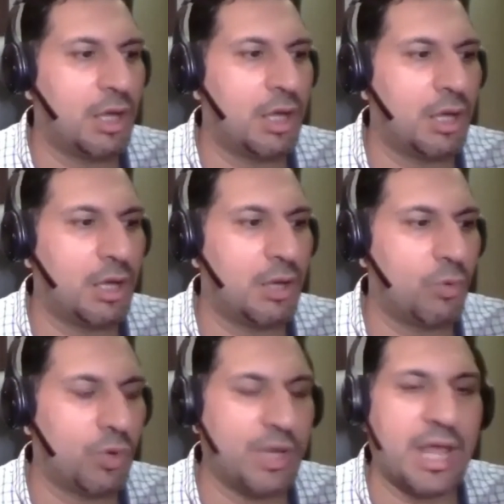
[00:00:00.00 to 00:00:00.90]

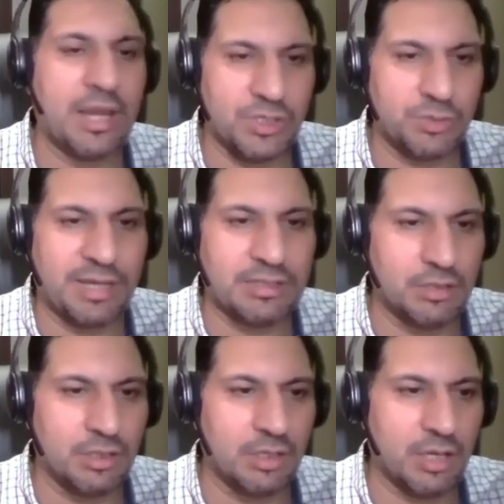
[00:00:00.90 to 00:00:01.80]
we're not
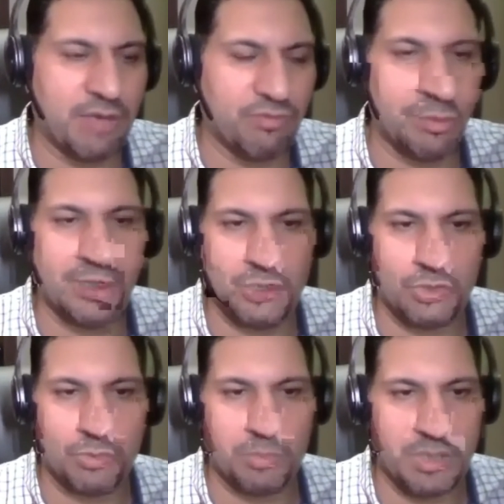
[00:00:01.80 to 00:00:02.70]
expecting
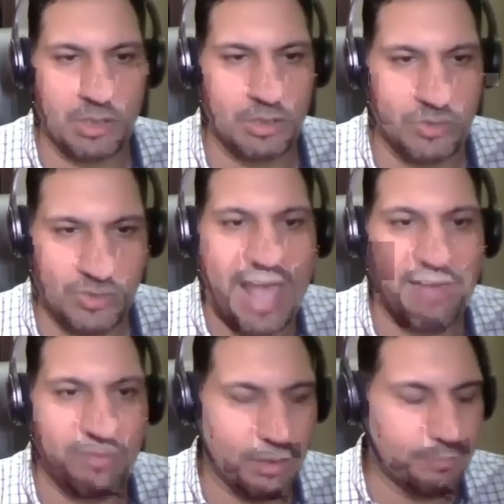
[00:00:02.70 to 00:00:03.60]
everybody to be
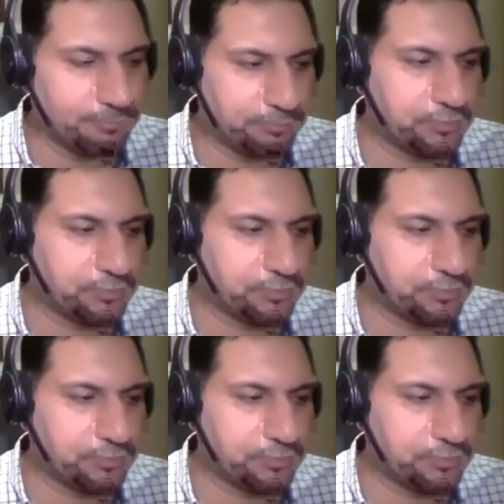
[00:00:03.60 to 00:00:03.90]
savvy.